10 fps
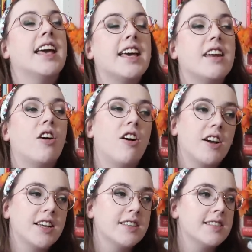in
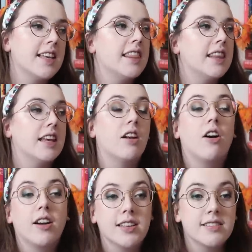August, and then
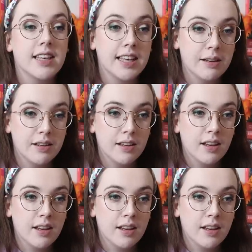August hit,